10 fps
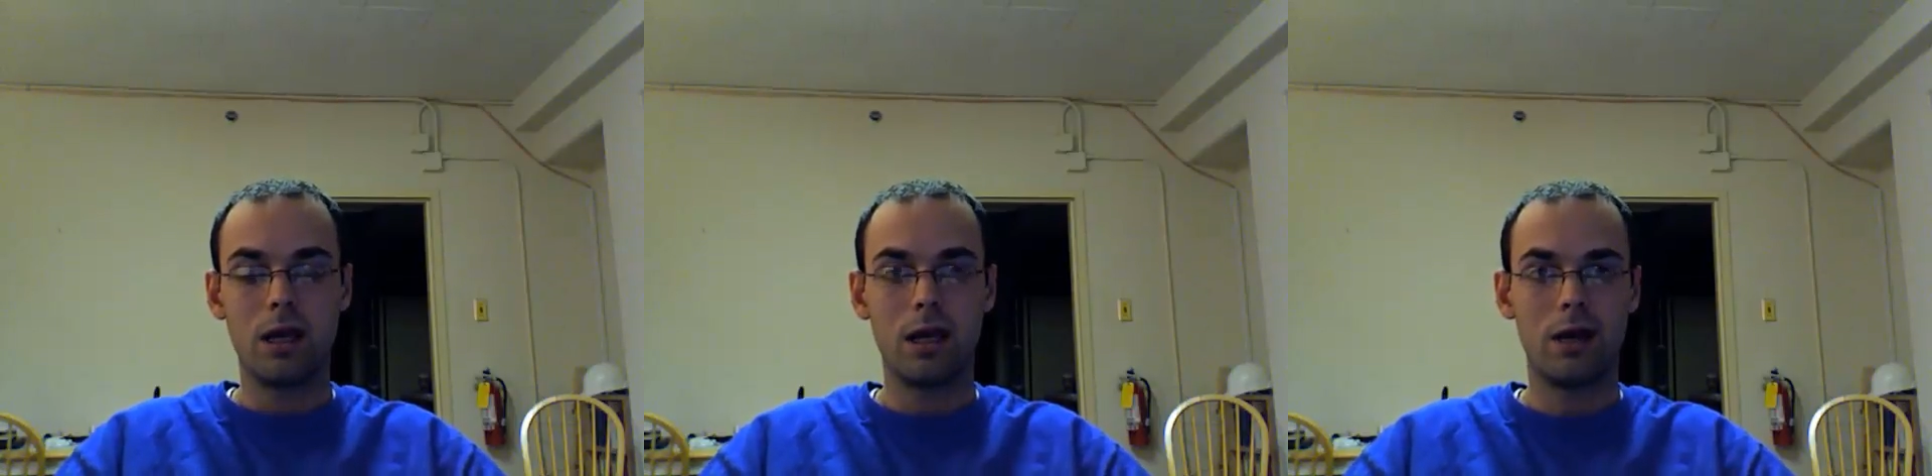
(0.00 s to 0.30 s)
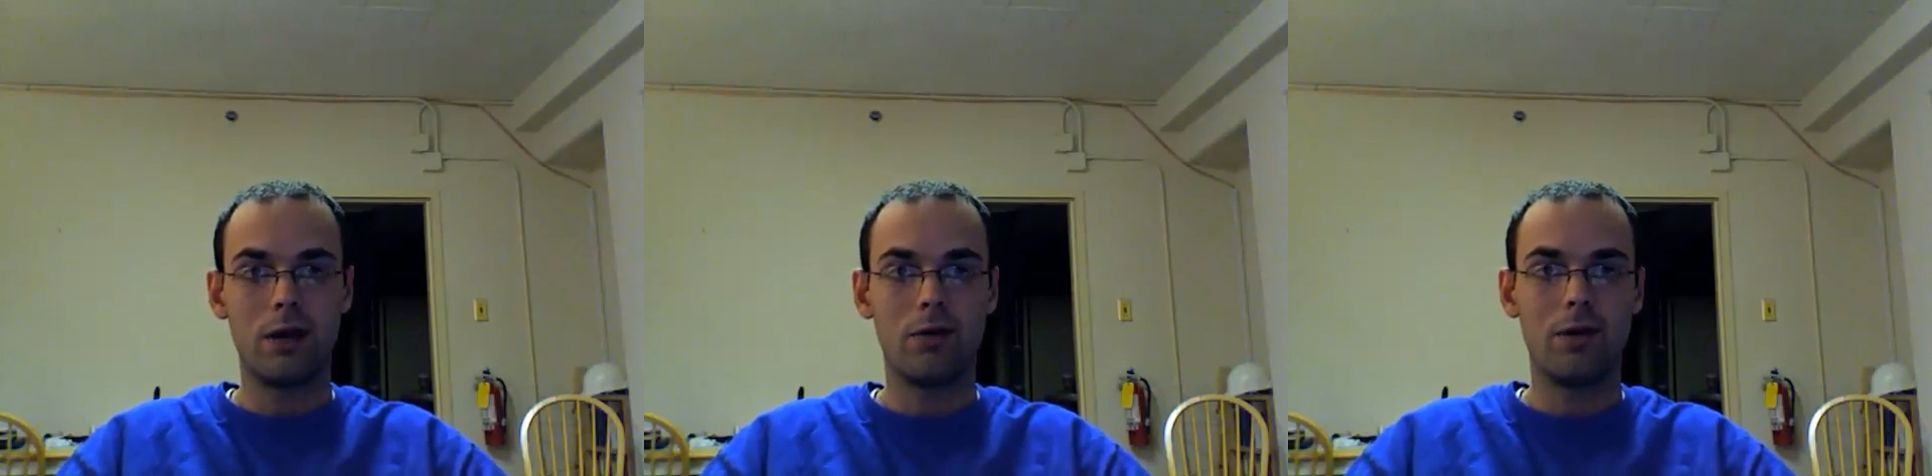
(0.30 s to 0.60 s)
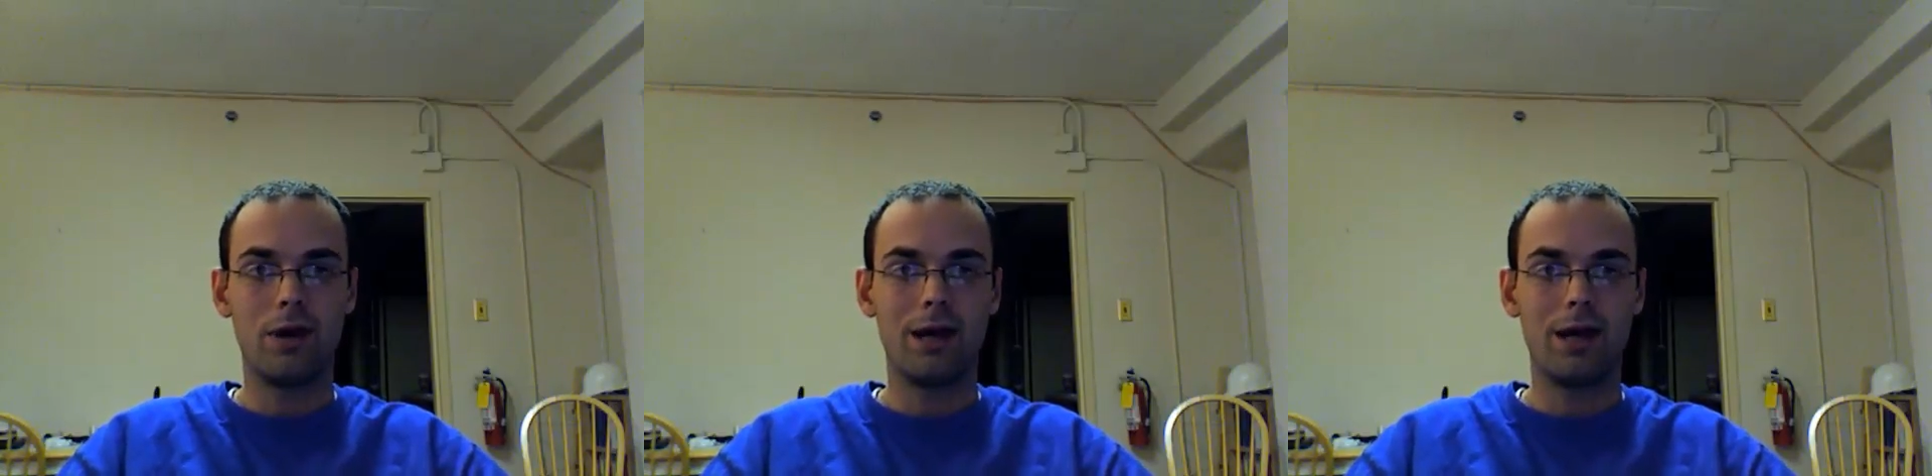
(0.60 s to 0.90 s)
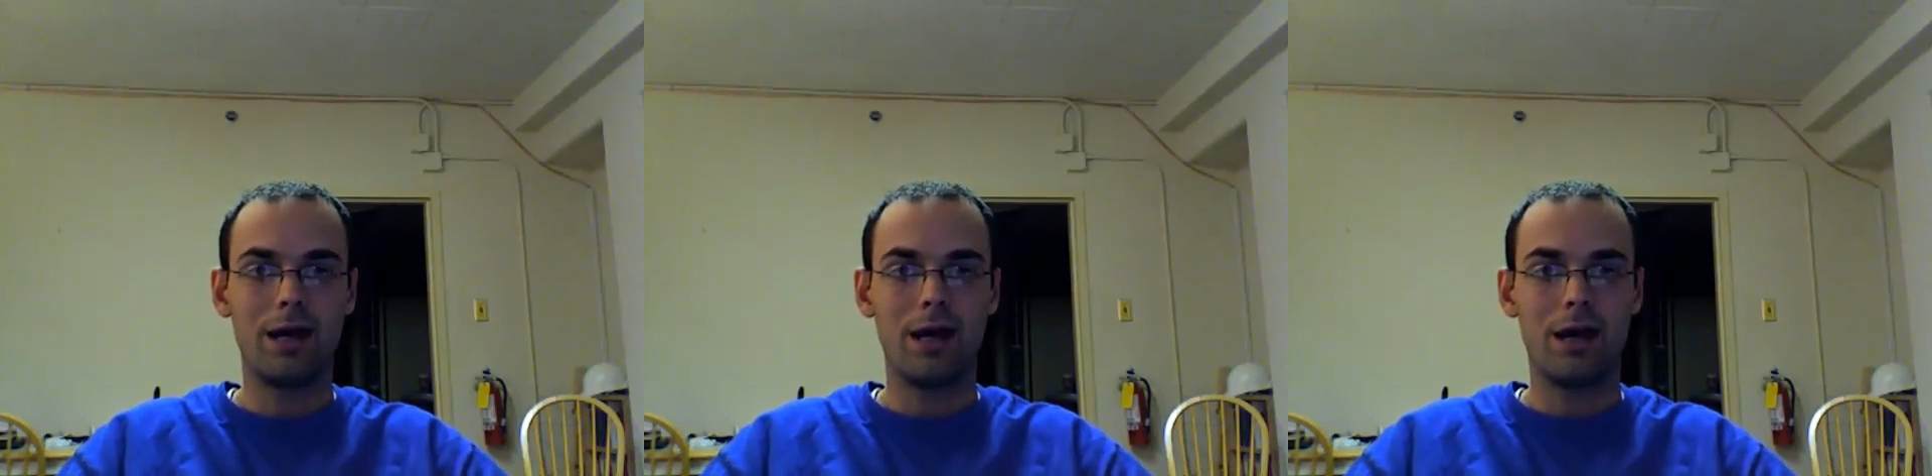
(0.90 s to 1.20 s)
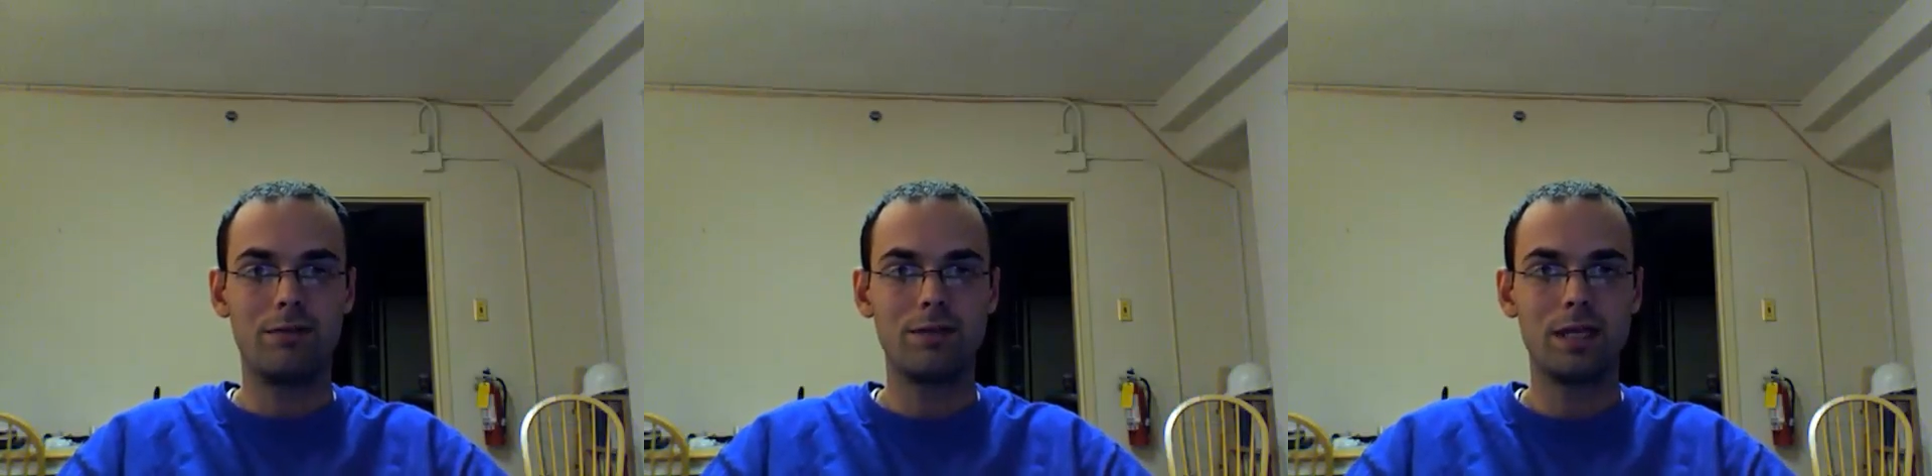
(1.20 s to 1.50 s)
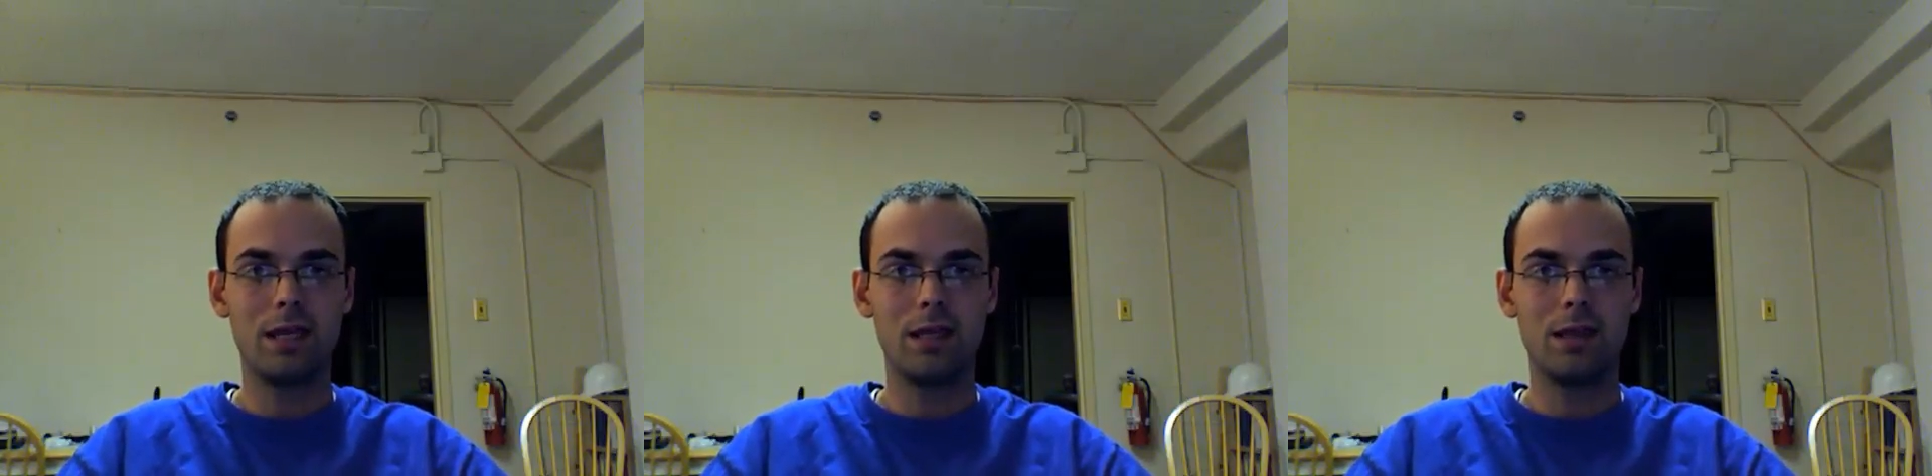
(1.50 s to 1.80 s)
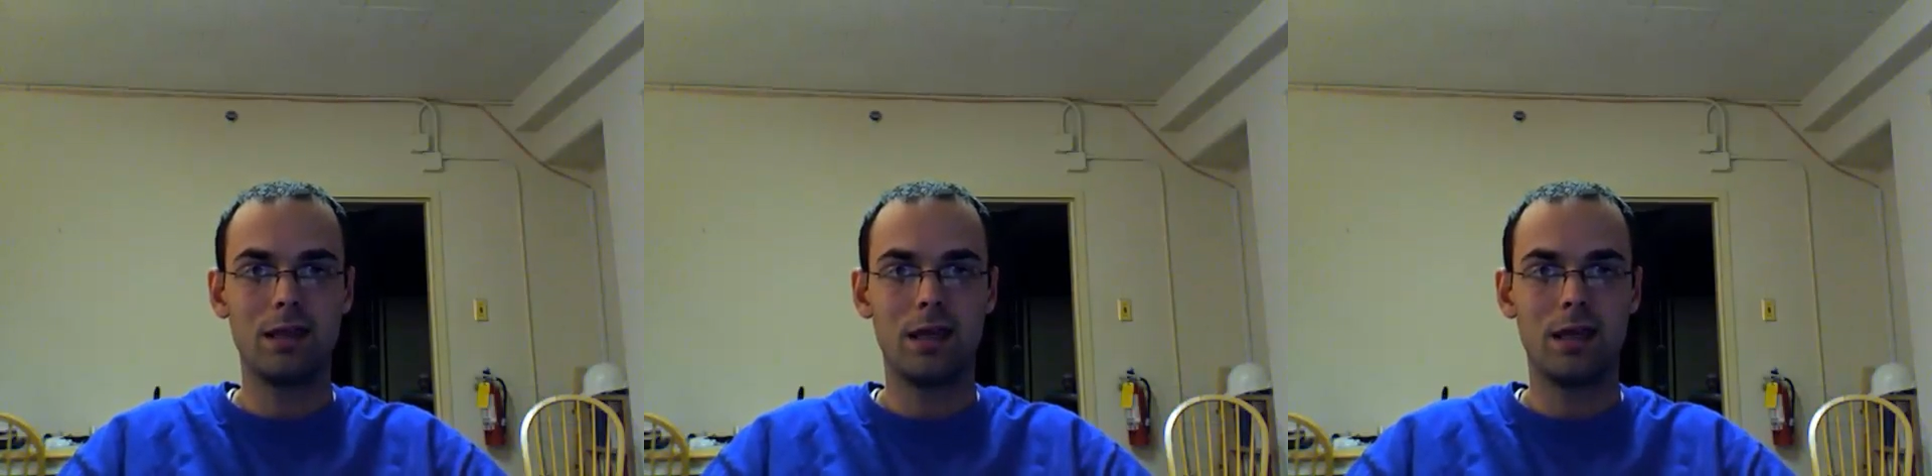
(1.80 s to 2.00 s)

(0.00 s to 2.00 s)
Now, I've seen